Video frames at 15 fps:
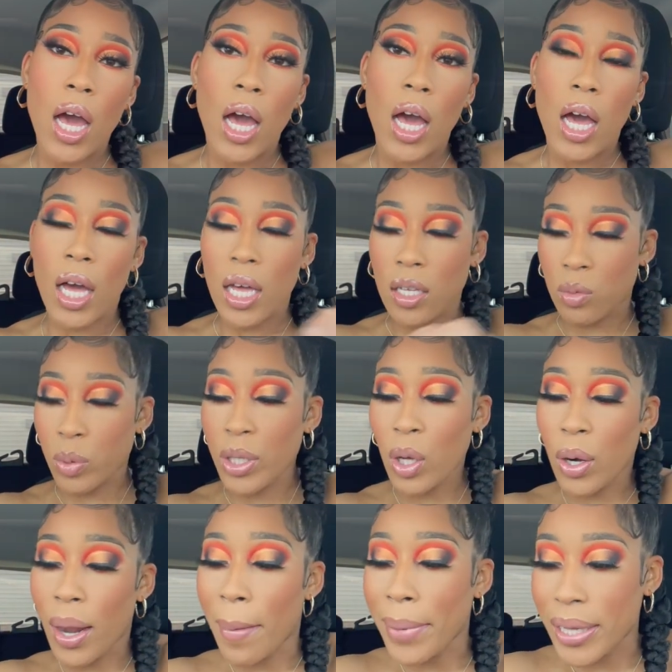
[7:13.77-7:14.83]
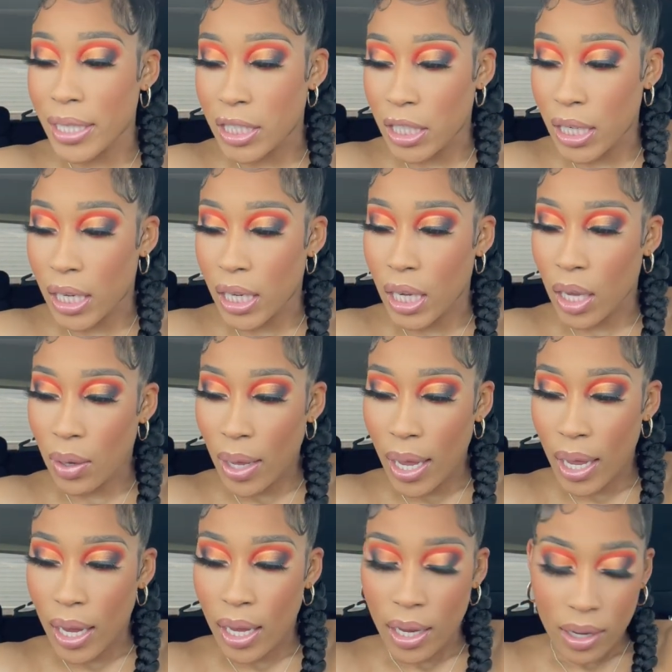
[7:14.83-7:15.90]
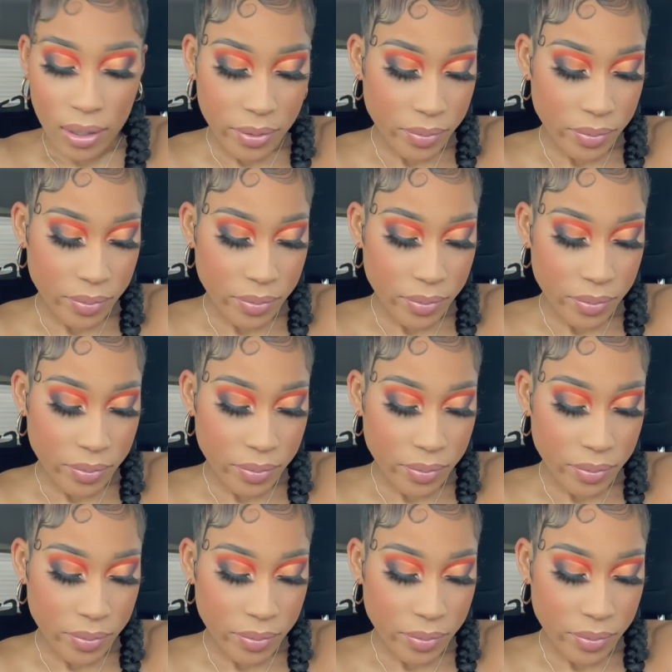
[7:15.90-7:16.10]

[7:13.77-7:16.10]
because we on our budget, okay?